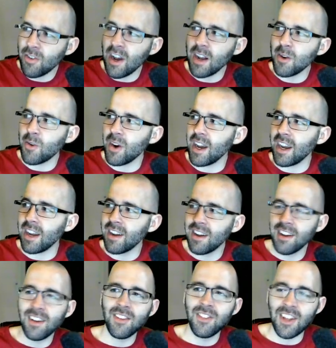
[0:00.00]
right away
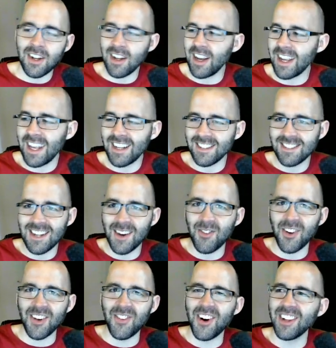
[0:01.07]
that I can't
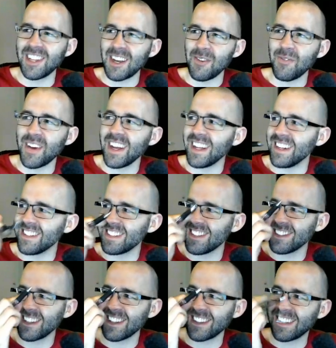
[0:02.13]
snap while I'm holding a pen. It
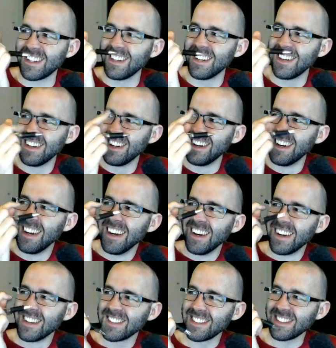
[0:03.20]
sounds
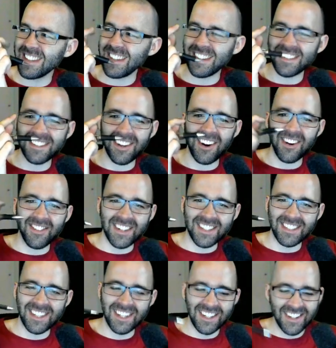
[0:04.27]
like this
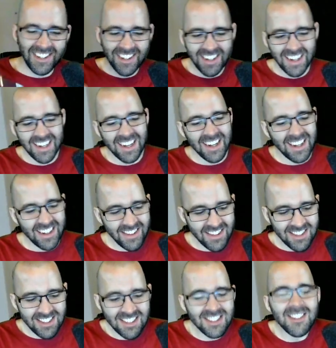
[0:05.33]
garbage.
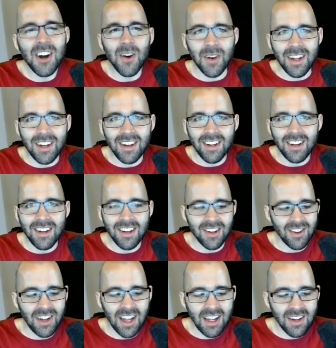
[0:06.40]
You just know it,
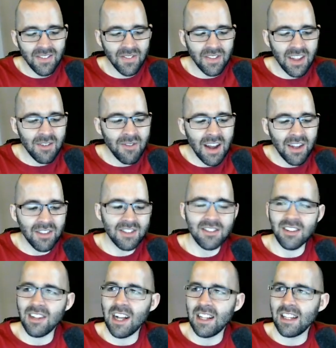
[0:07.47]
okay? And math
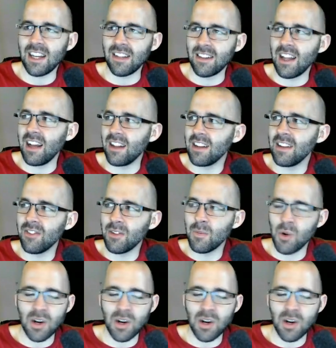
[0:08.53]
is a lot like that, even